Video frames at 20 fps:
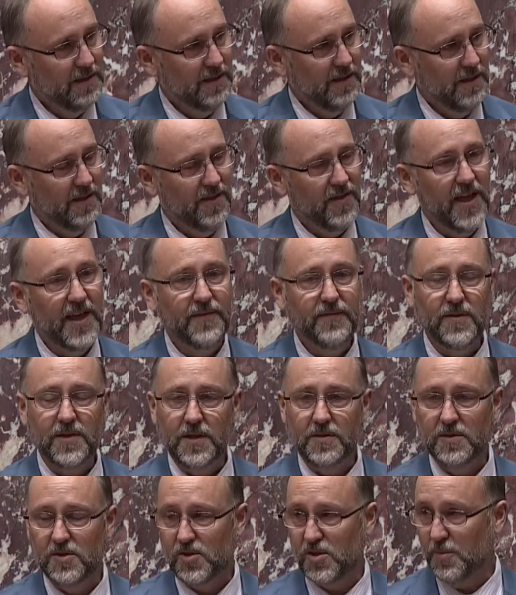Thankfully,
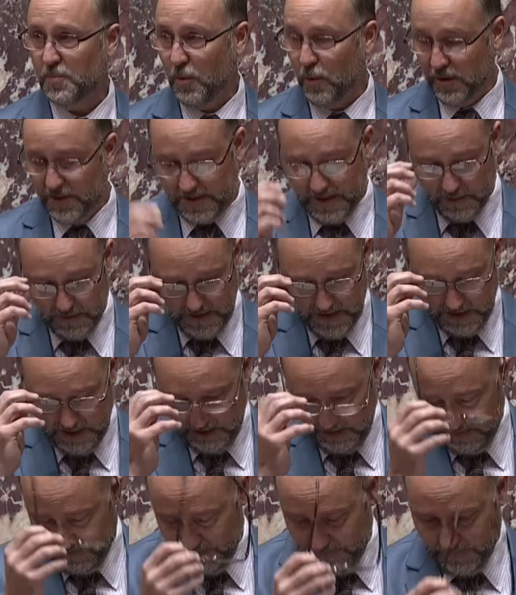there's supports out there
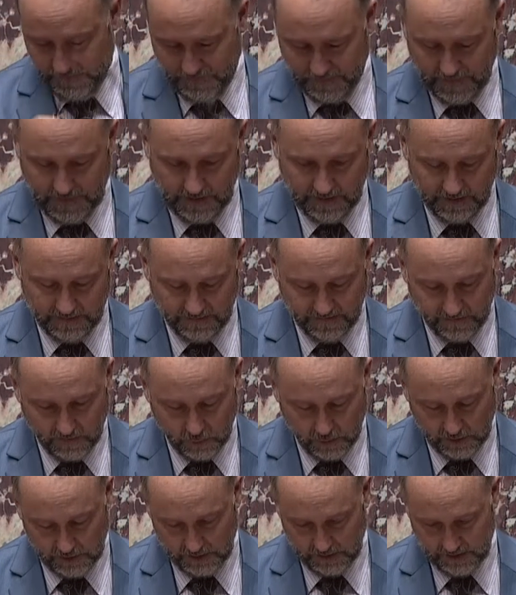
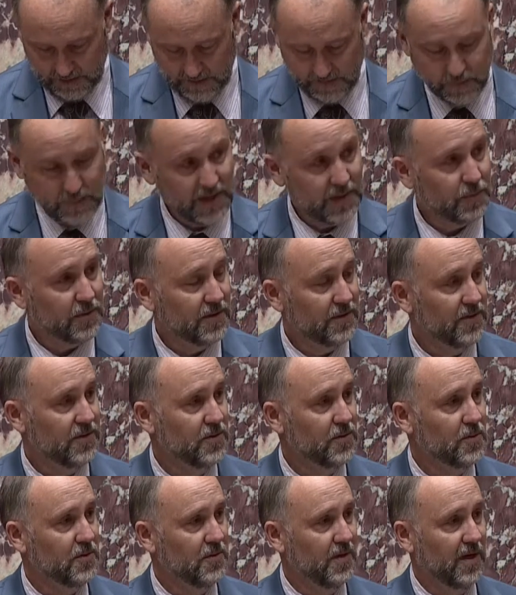for people
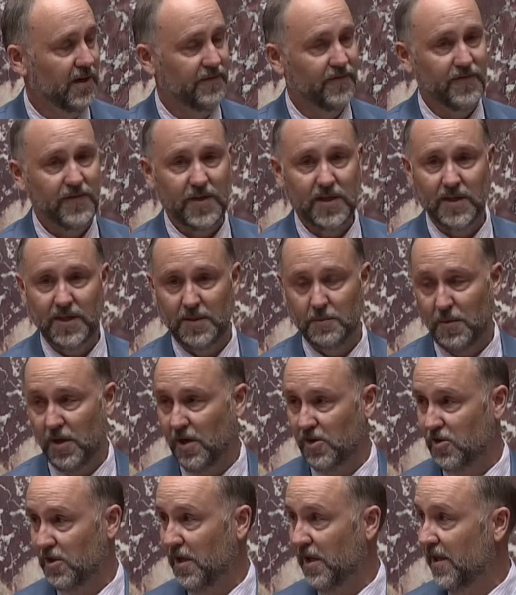who are feeling
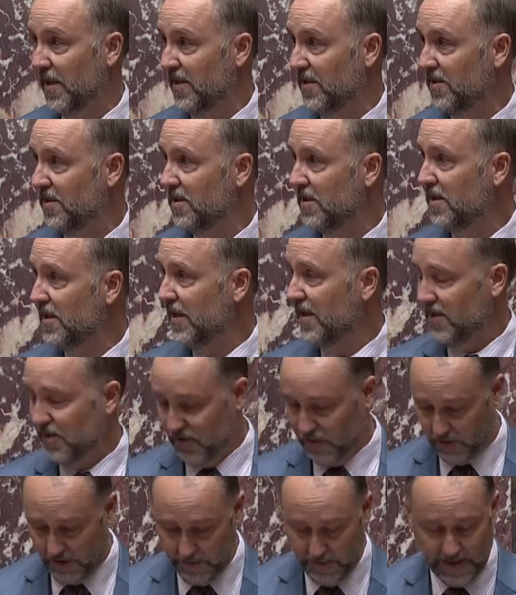marginalized and
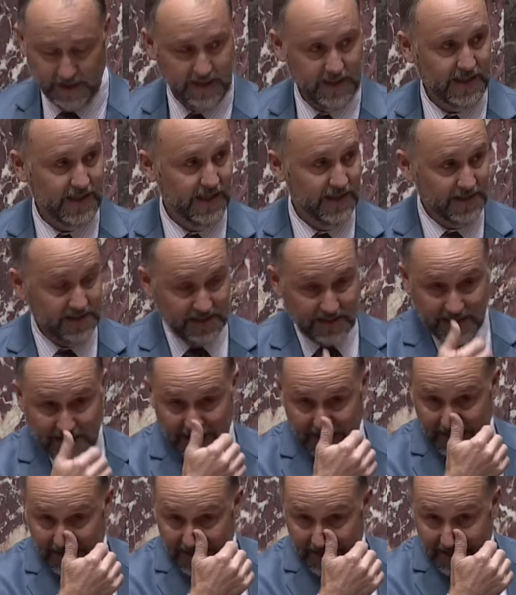discriminated against.
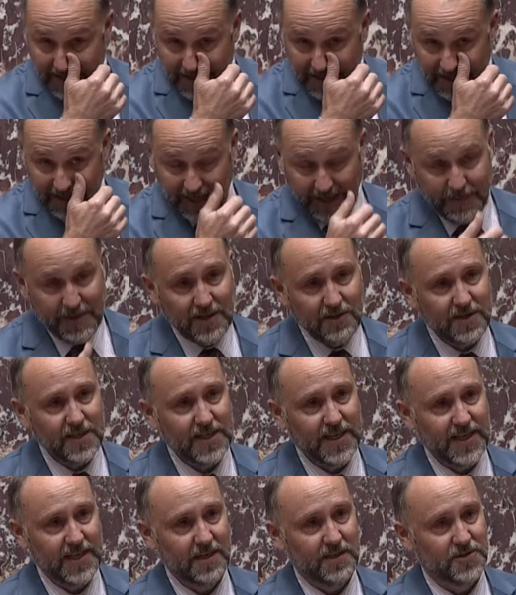I'm here
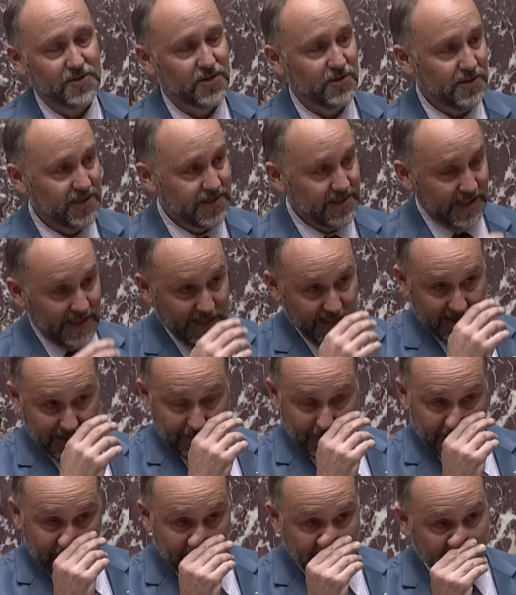today also to say
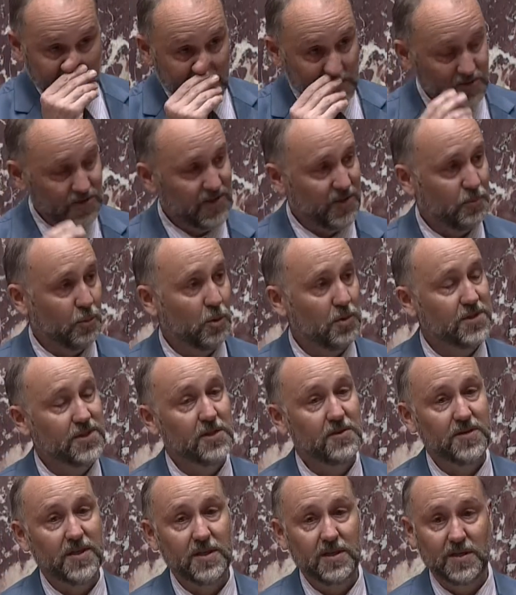there's supports
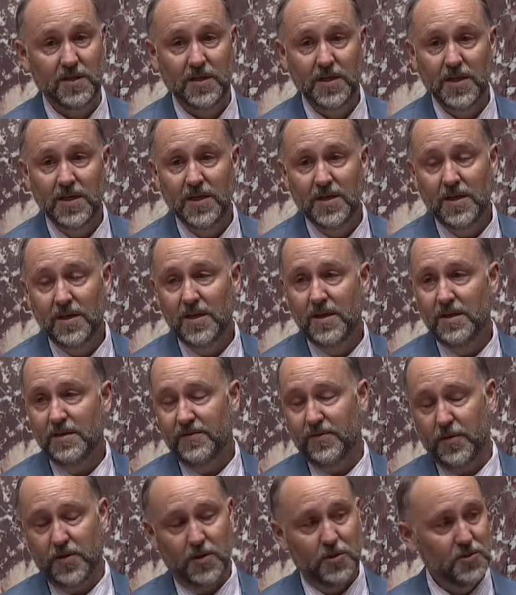out there
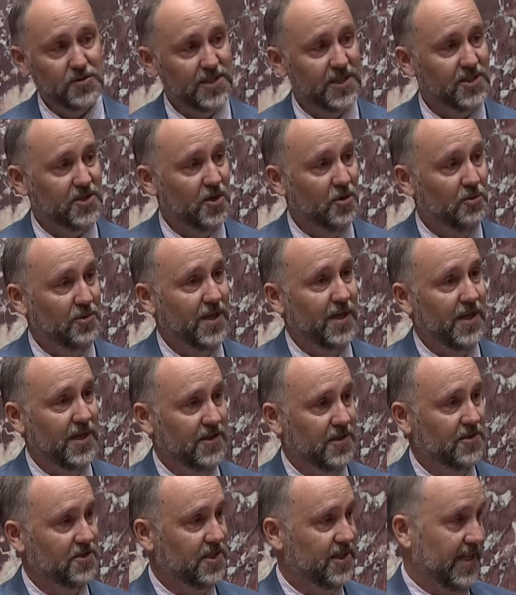for those that don't
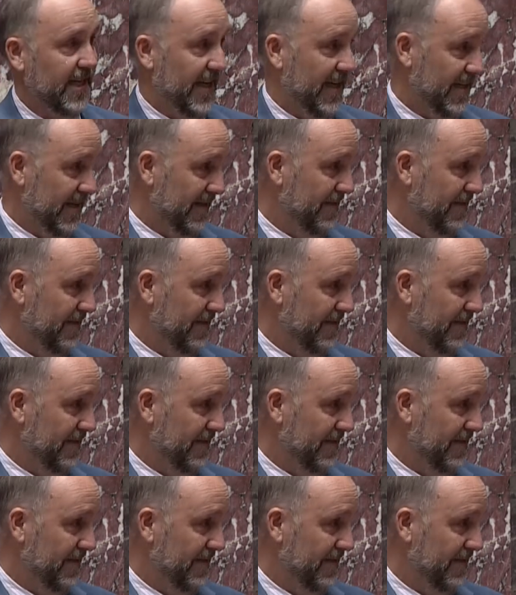understand.